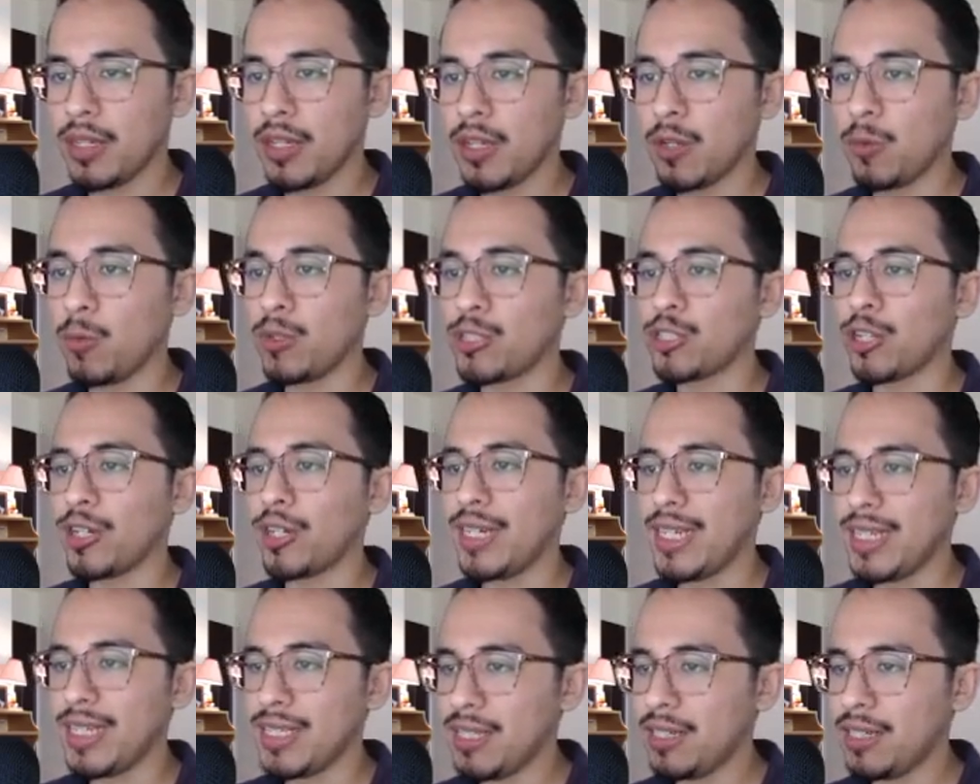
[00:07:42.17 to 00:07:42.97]
which are
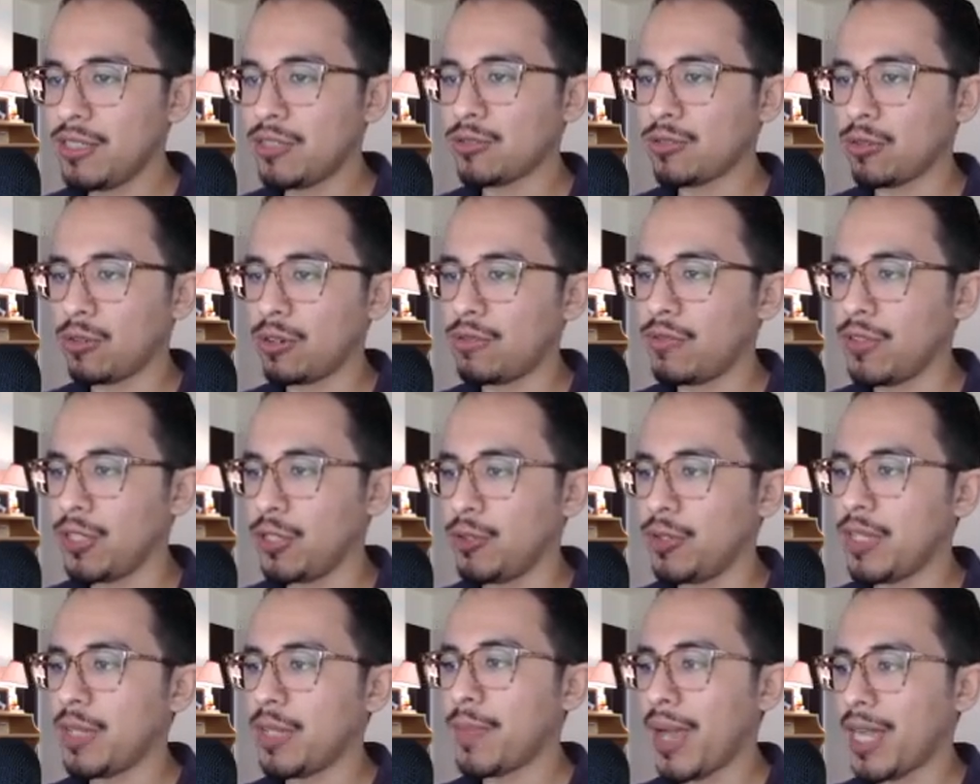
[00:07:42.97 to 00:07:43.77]
easily stored for
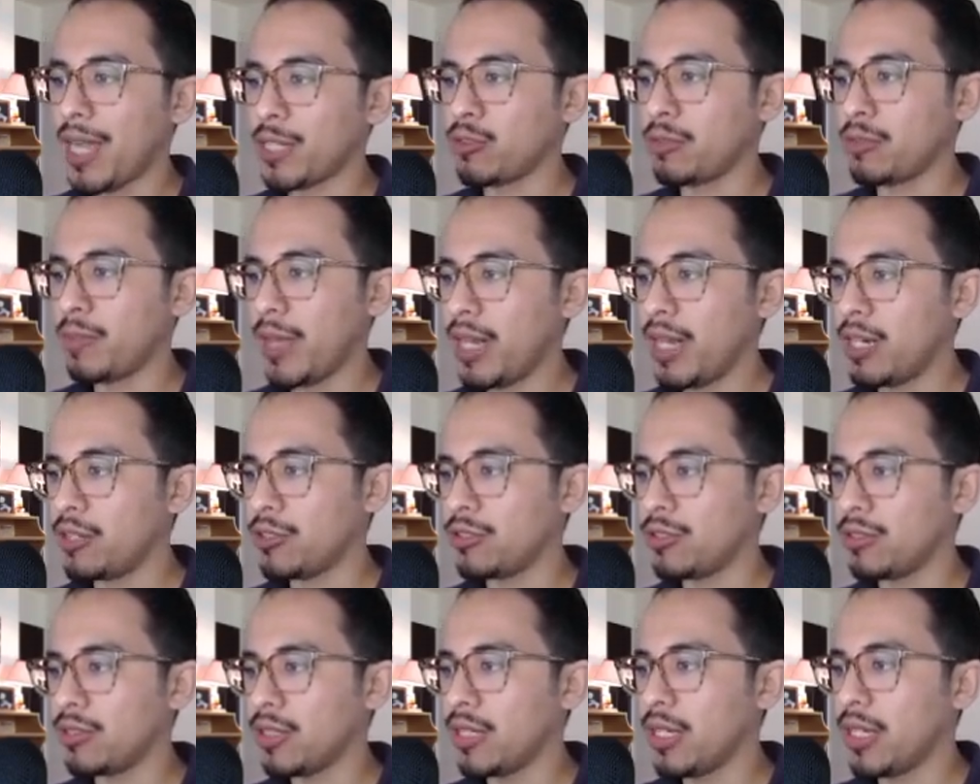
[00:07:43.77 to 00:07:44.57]
you in the password
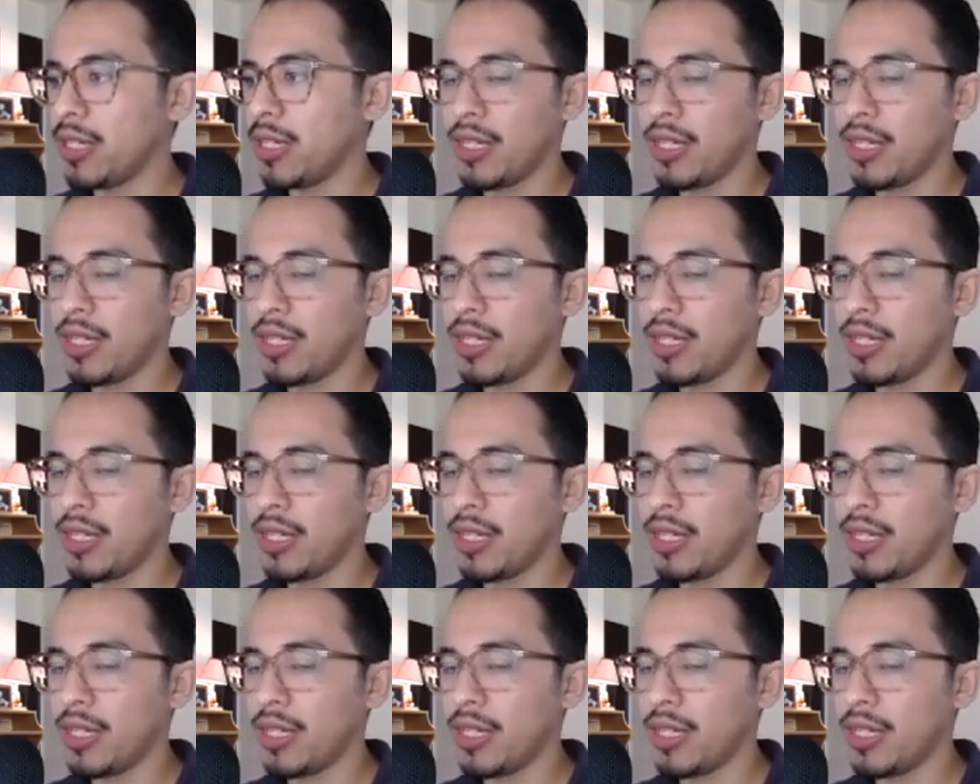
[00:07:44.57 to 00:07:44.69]
manager,